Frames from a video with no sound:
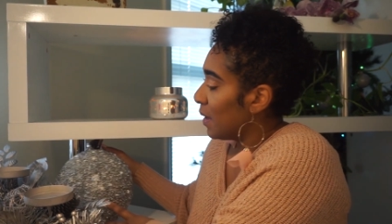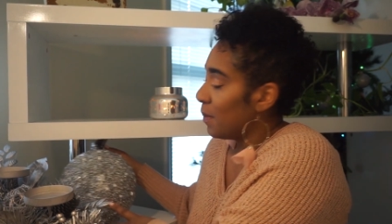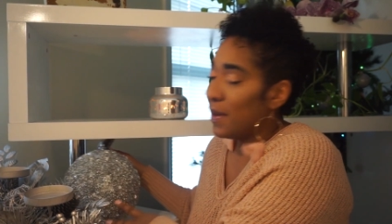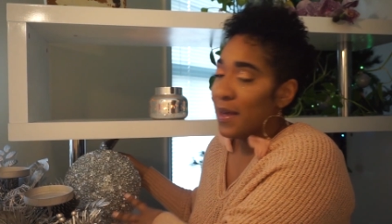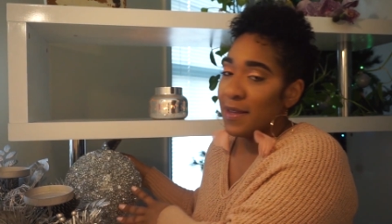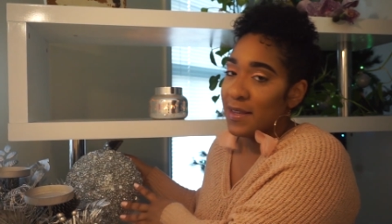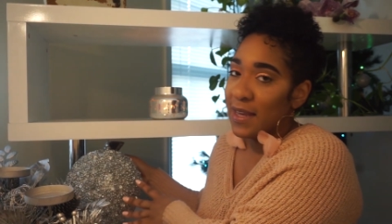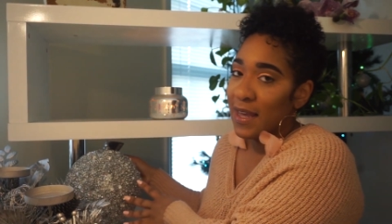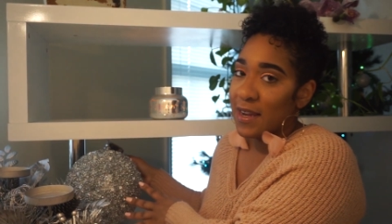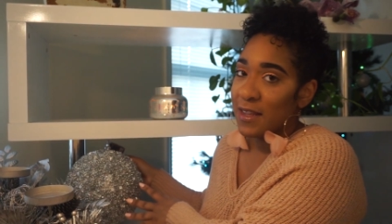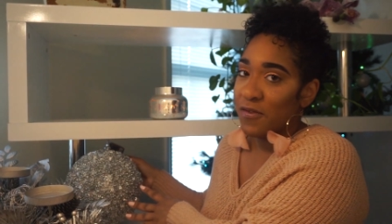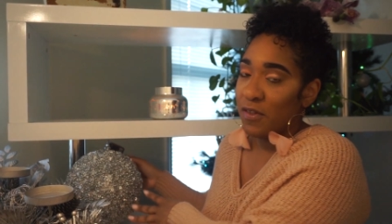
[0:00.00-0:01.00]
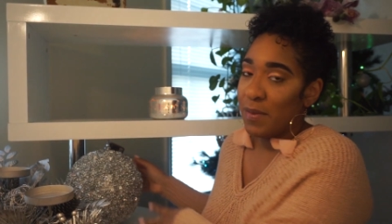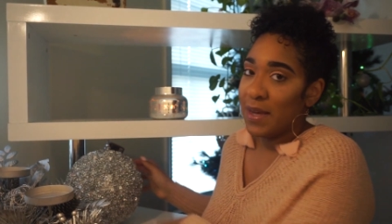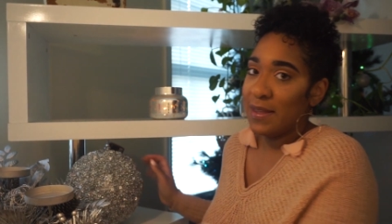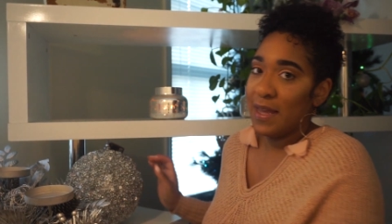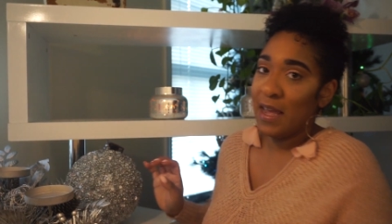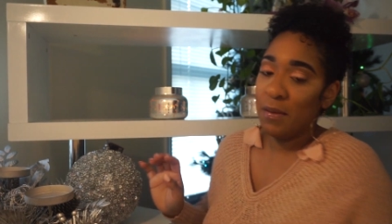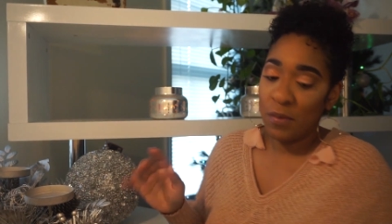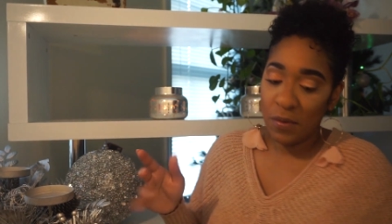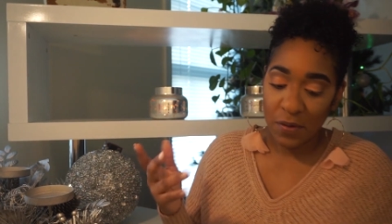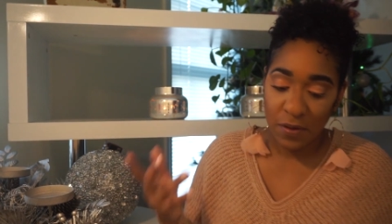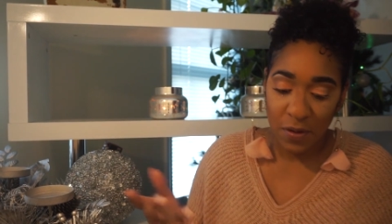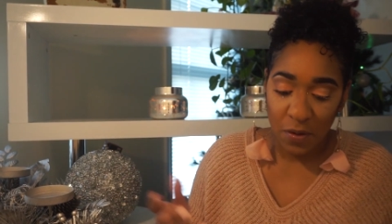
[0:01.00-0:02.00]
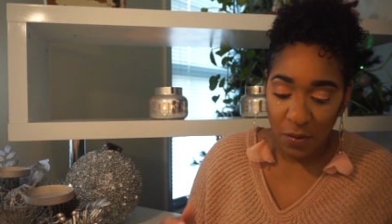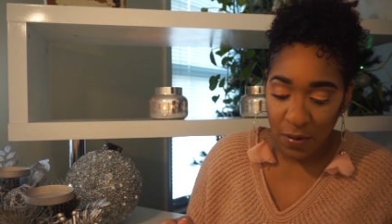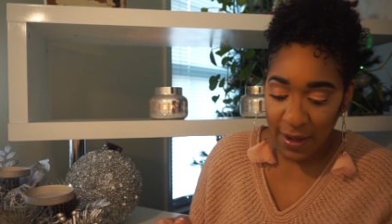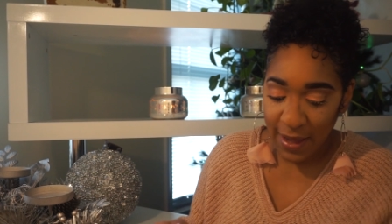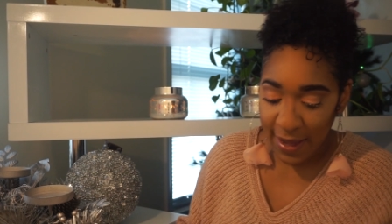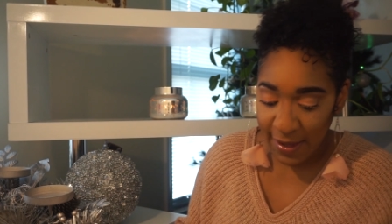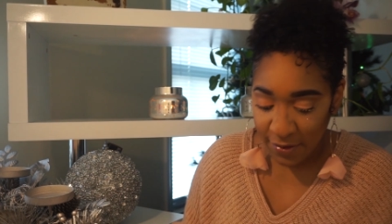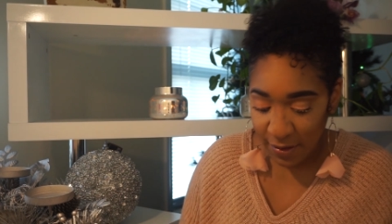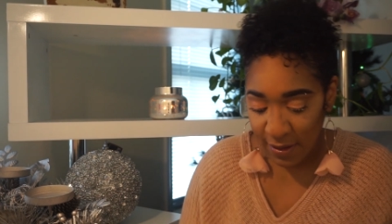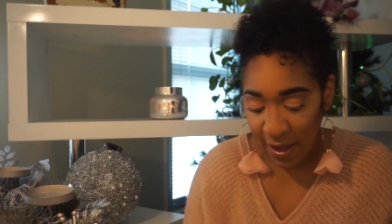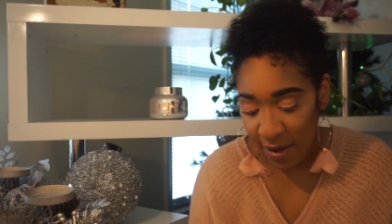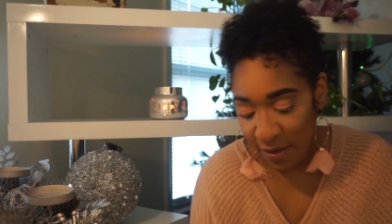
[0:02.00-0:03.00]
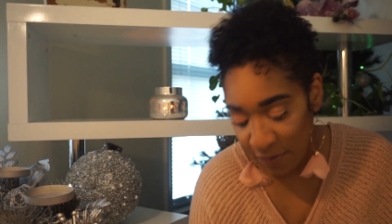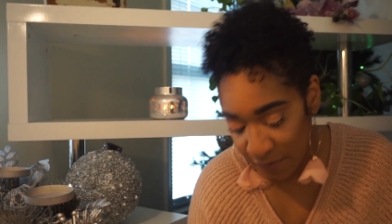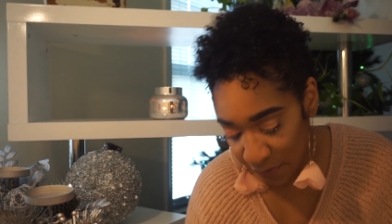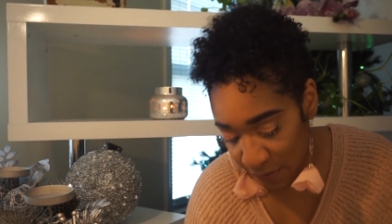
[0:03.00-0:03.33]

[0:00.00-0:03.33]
because again, it's for my table, so I can't just have